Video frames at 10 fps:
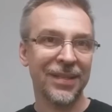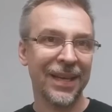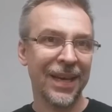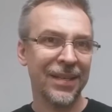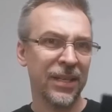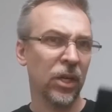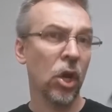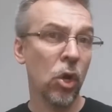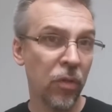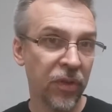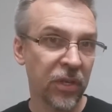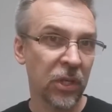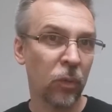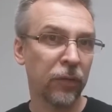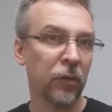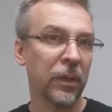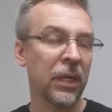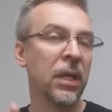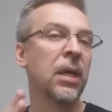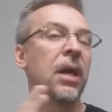it aside and say, oh, this doesn't work for me,